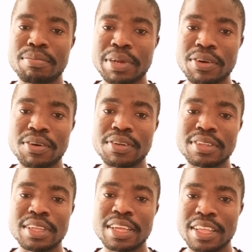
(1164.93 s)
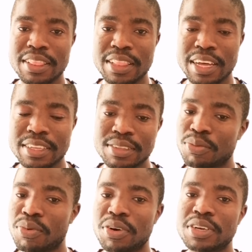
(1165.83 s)
because that's
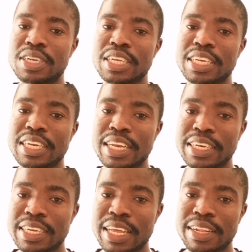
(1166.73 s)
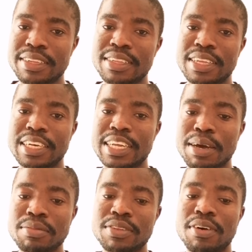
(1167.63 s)
what it entails in
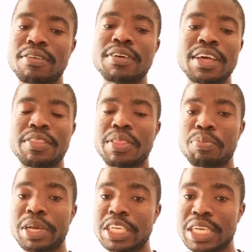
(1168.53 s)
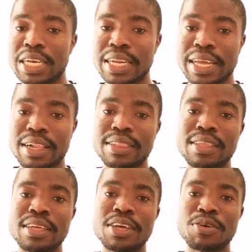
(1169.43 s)
terms of the patient
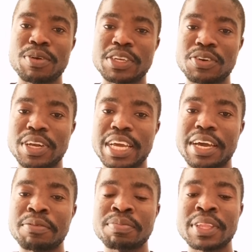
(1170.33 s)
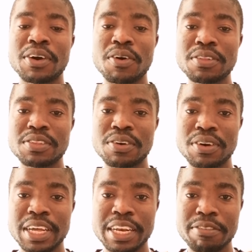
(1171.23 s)
health questionnaire.
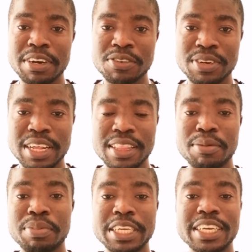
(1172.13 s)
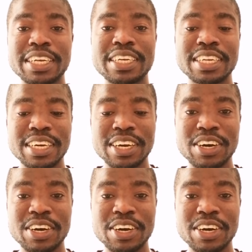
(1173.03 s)
Also, endeavor to tell the patient,